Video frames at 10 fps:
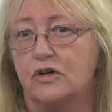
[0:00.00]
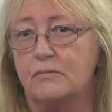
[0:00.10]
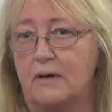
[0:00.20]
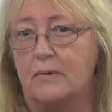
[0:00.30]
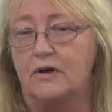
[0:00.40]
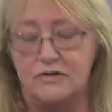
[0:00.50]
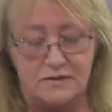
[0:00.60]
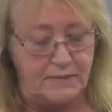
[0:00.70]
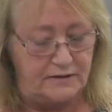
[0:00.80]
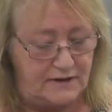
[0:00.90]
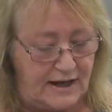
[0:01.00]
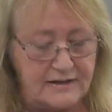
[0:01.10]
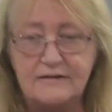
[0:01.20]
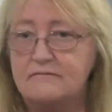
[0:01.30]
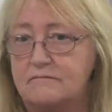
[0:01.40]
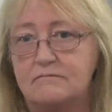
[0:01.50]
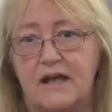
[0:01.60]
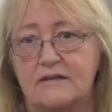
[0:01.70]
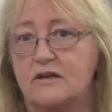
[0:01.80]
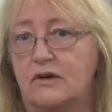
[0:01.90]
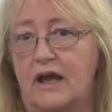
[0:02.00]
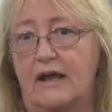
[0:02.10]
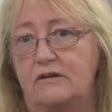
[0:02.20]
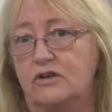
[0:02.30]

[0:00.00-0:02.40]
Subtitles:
members, but that's okay. You